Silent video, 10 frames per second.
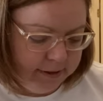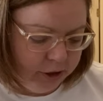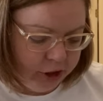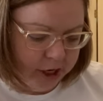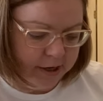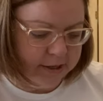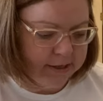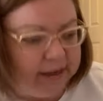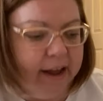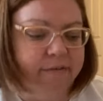
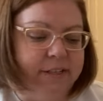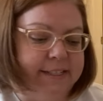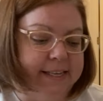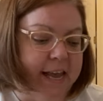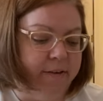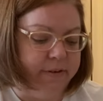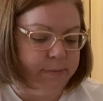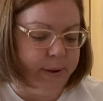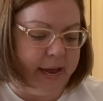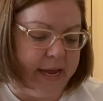Junk. I have just a canvas
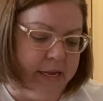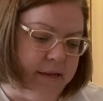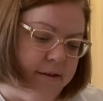bag.